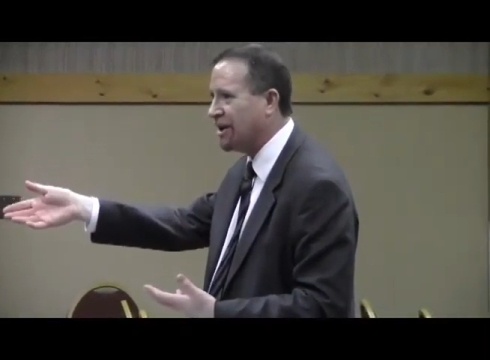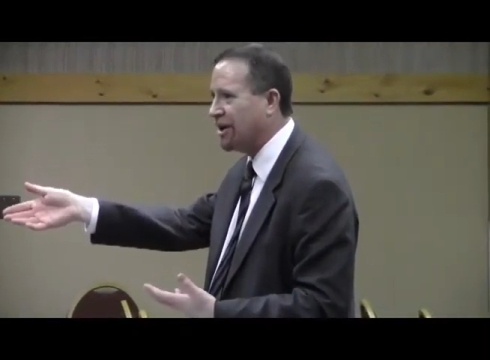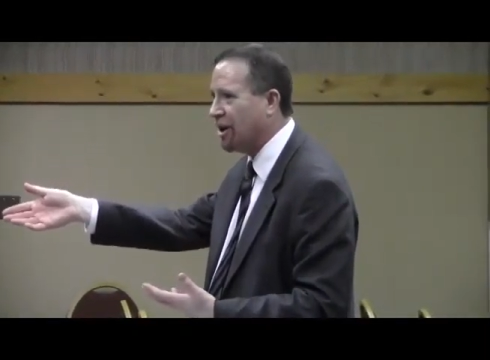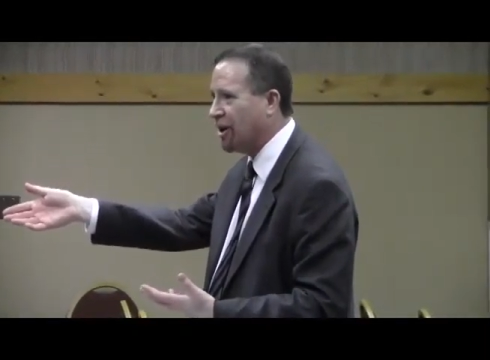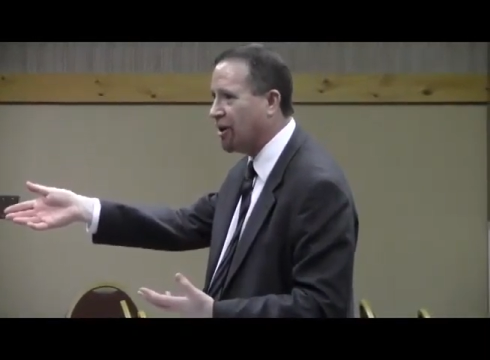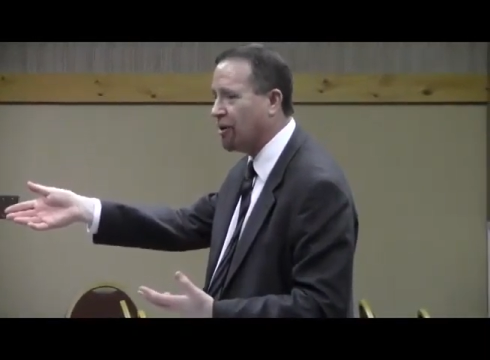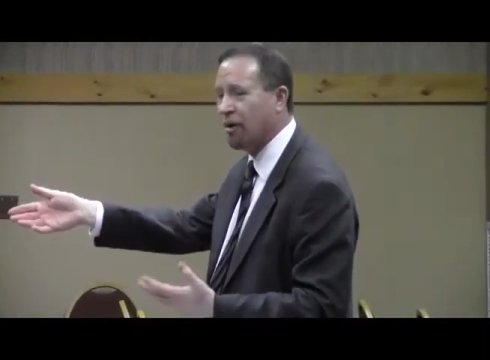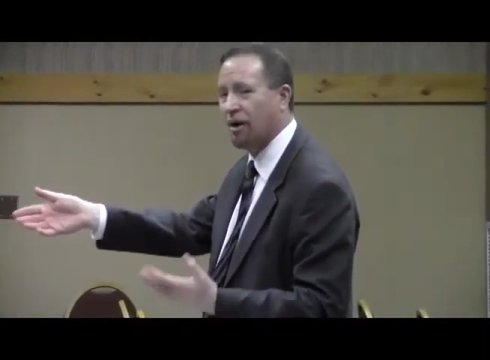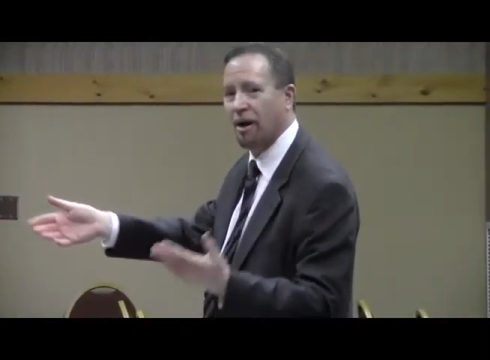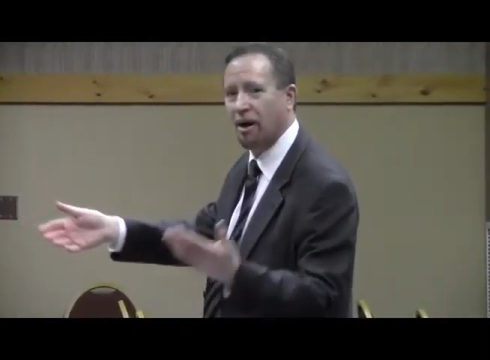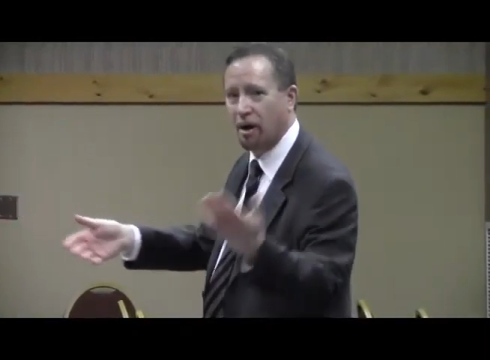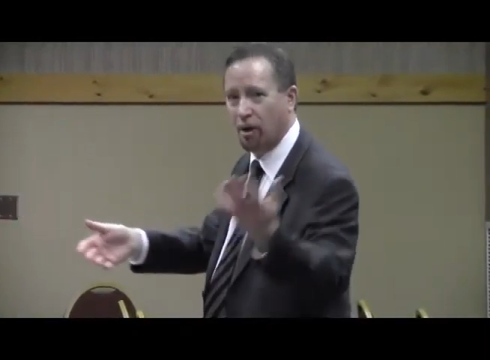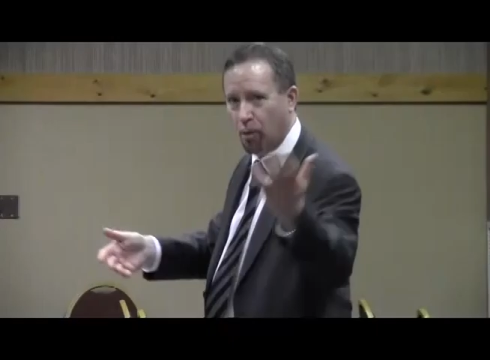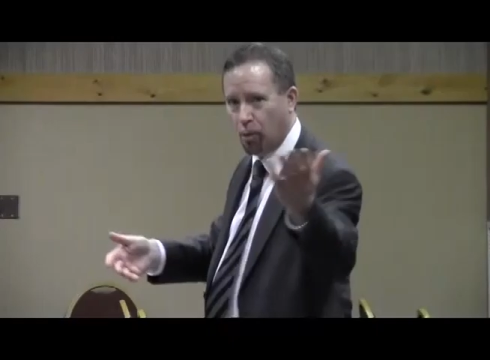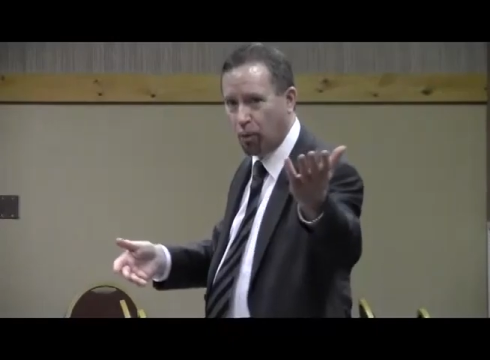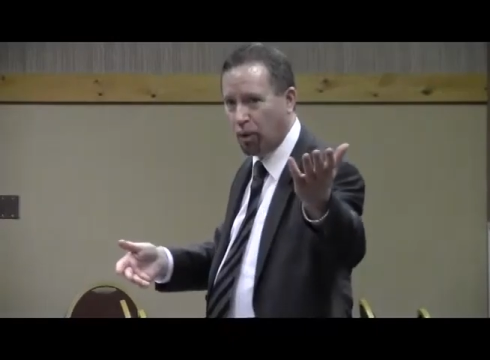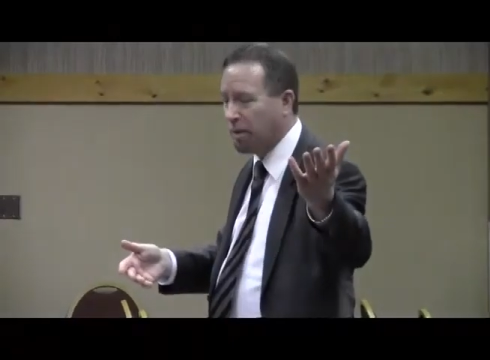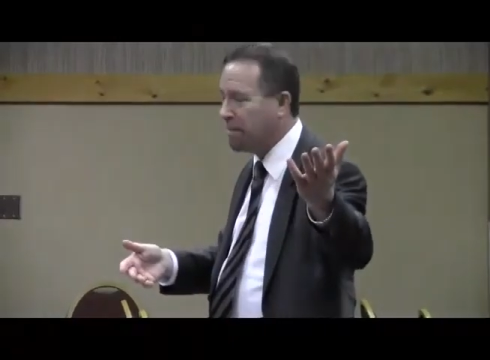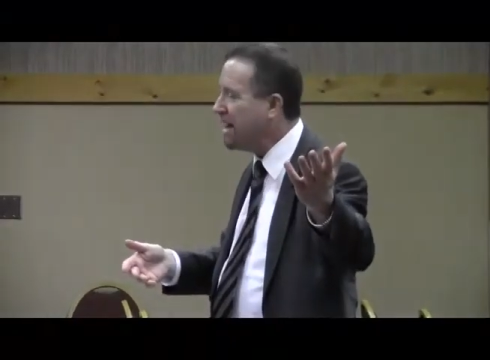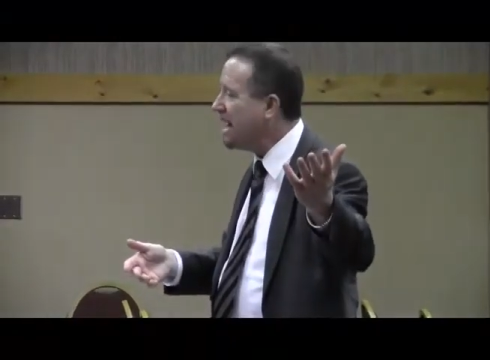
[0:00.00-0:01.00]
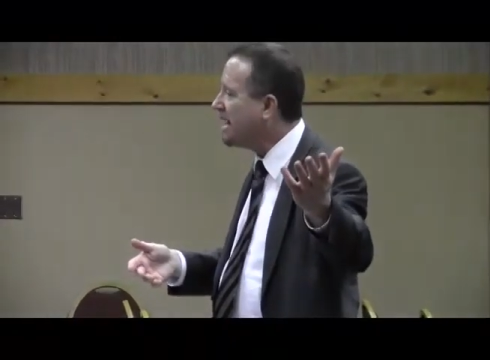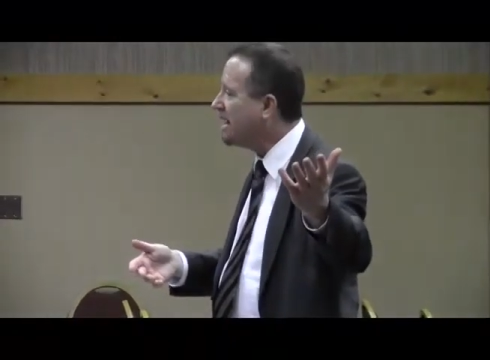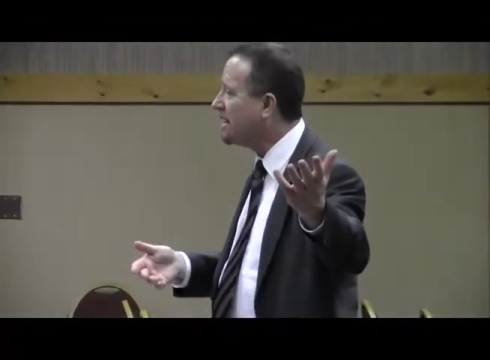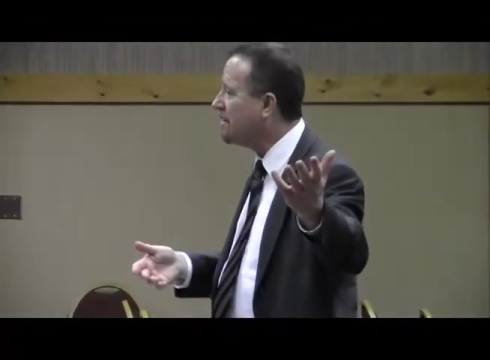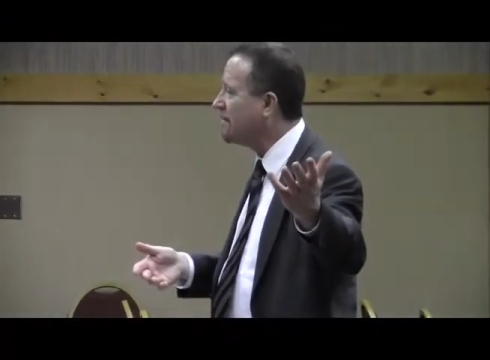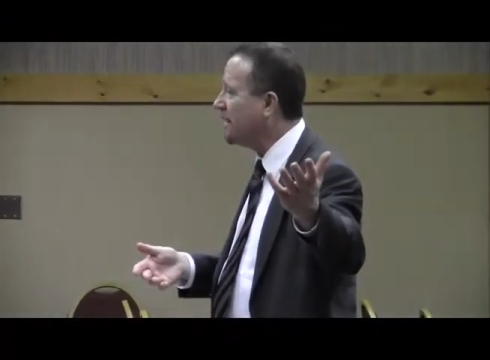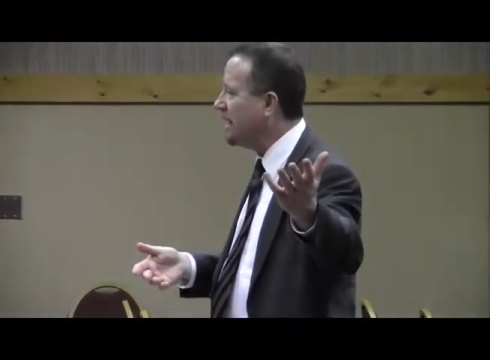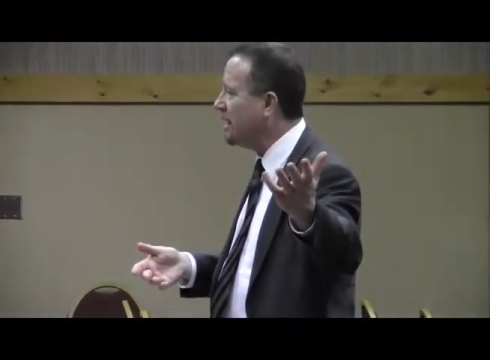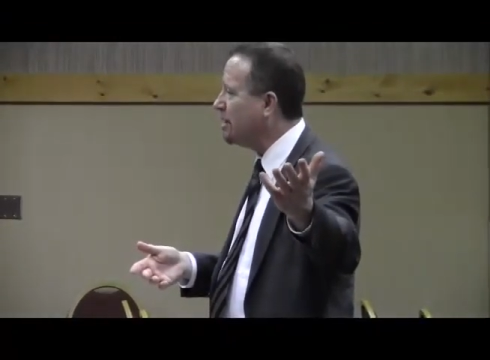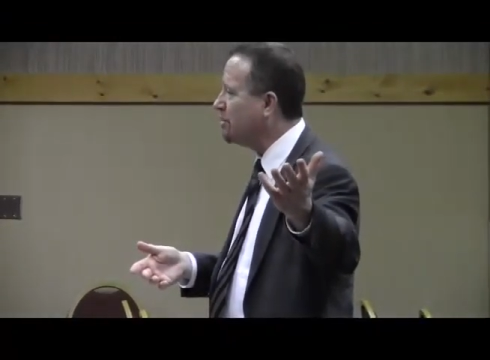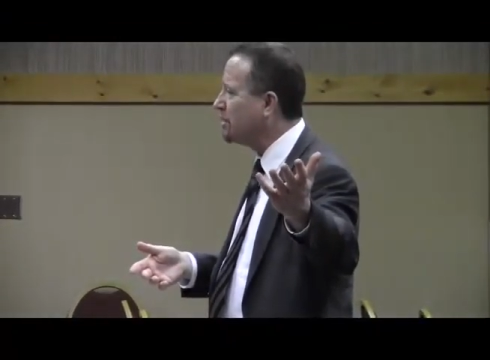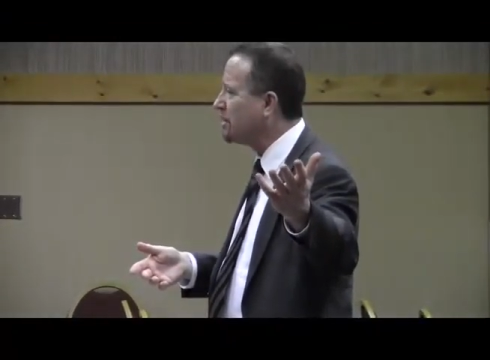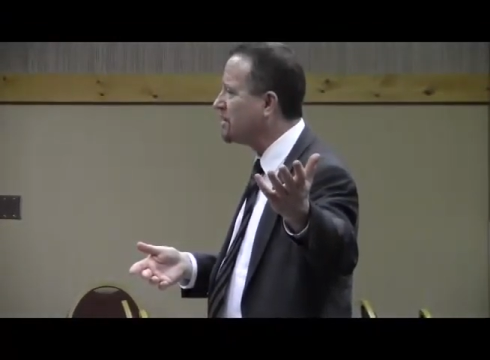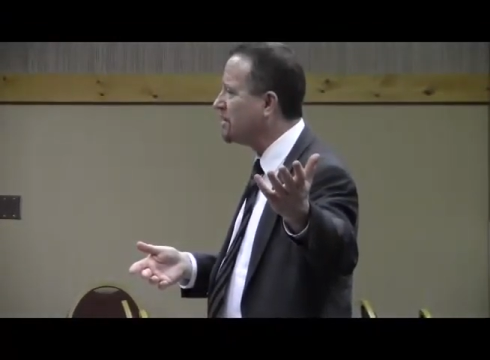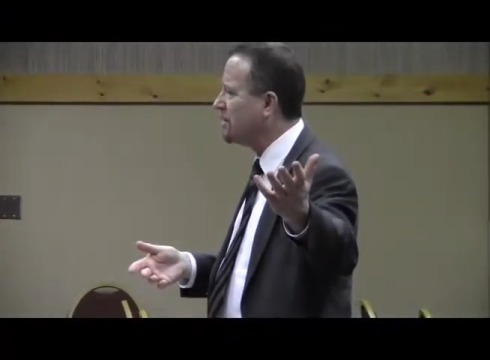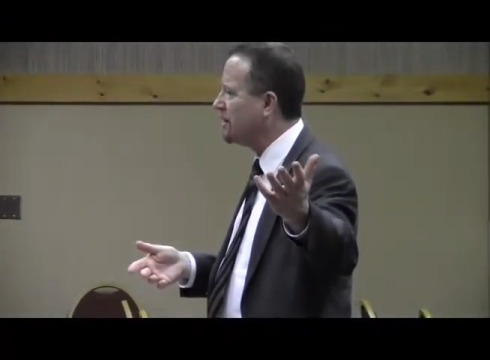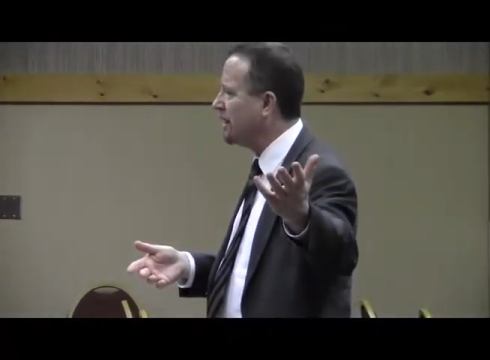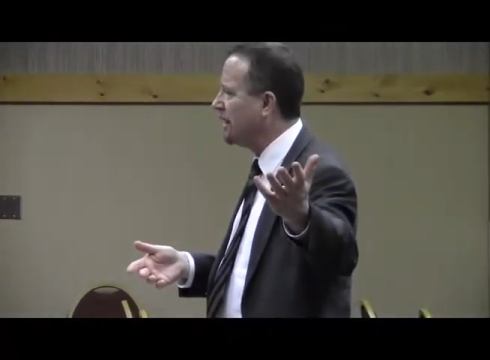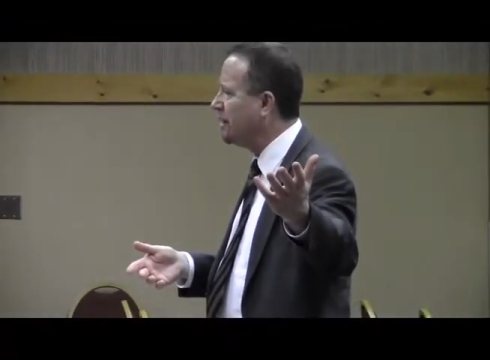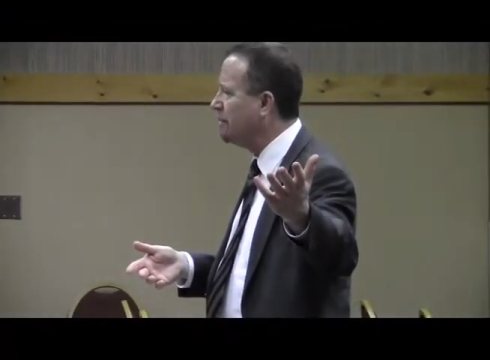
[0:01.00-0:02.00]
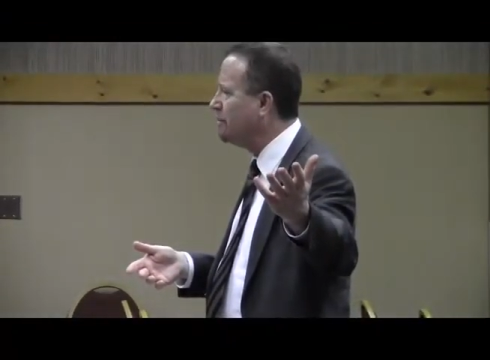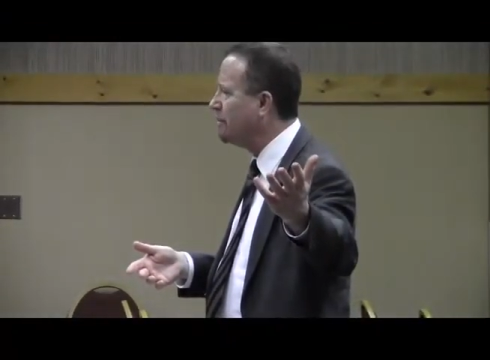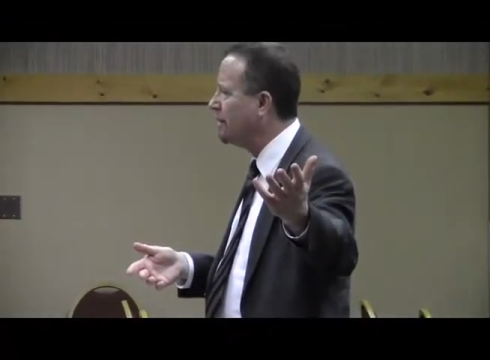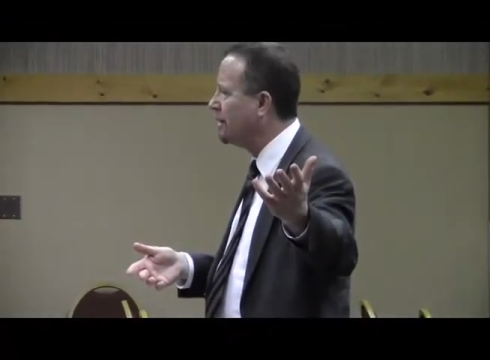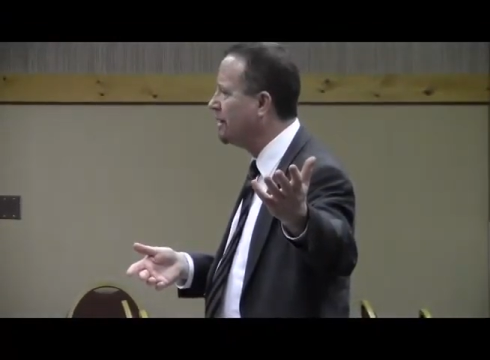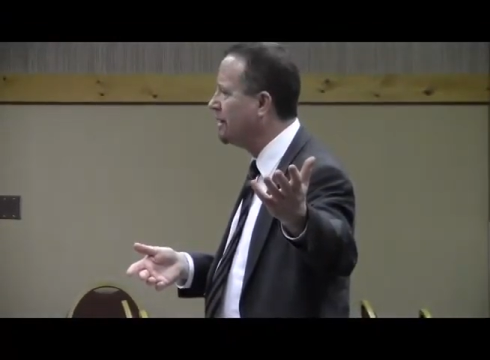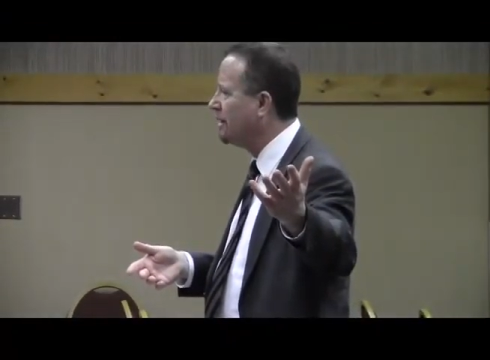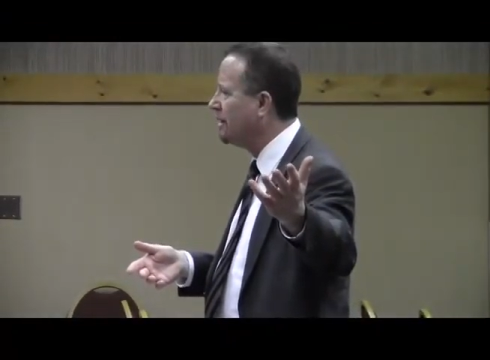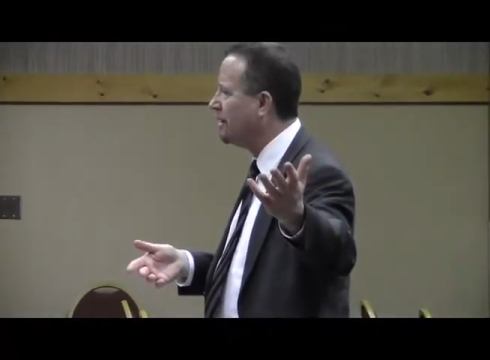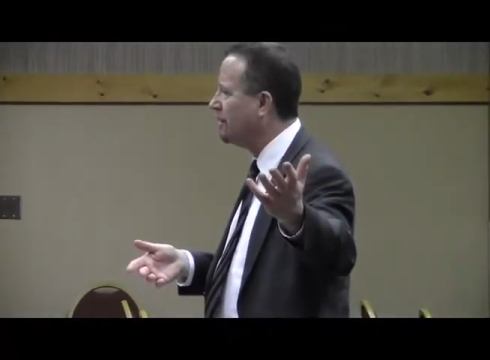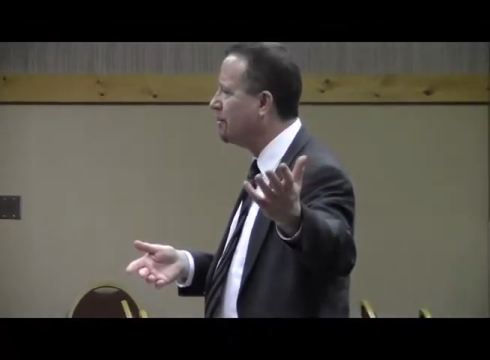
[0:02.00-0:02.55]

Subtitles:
We'll make it available to them,